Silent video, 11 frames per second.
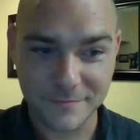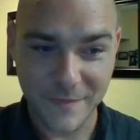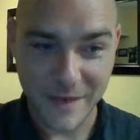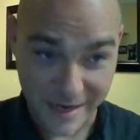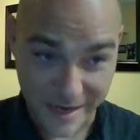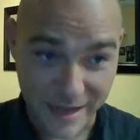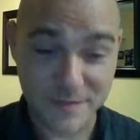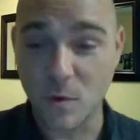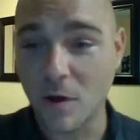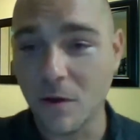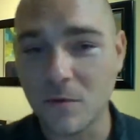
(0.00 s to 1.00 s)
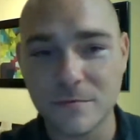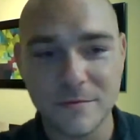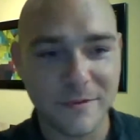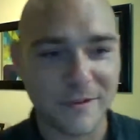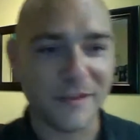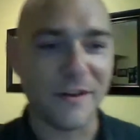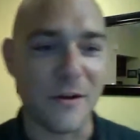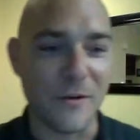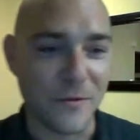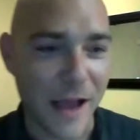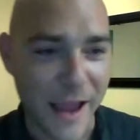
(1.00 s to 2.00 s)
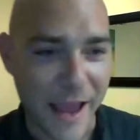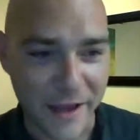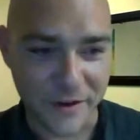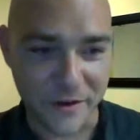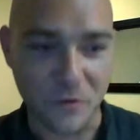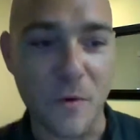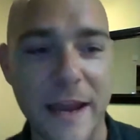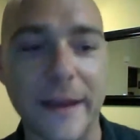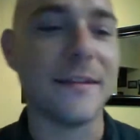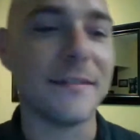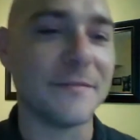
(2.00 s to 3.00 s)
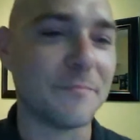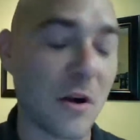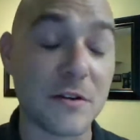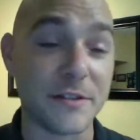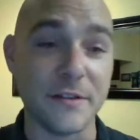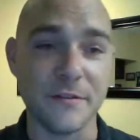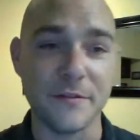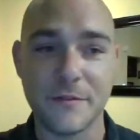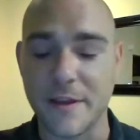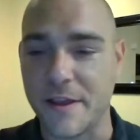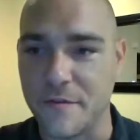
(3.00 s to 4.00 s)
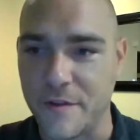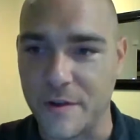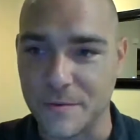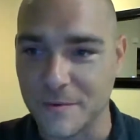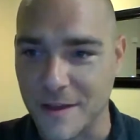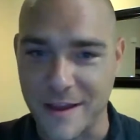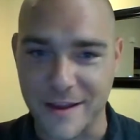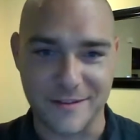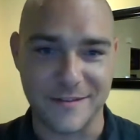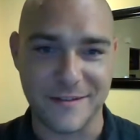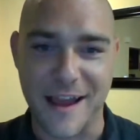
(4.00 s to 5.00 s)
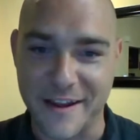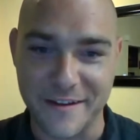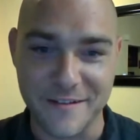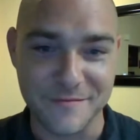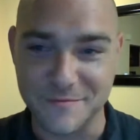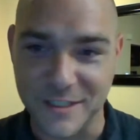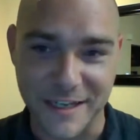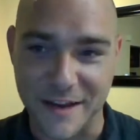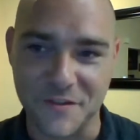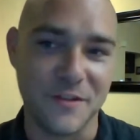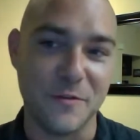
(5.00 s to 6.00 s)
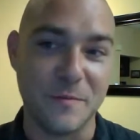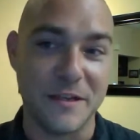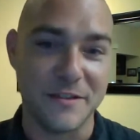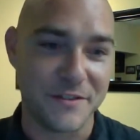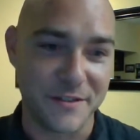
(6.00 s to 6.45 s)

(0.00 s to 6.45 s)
Yes. Well, you know, I had a great person to interview. I didn't really have to do much.